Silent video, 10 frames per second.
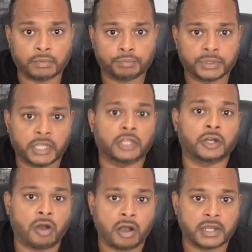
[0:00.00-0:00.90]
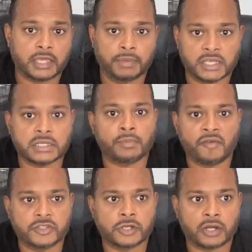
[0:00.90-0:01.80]
particular card key, because I'm
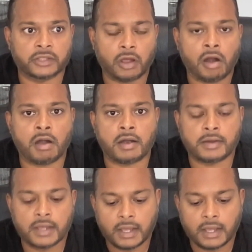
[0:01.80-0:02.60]
obviously not in the car,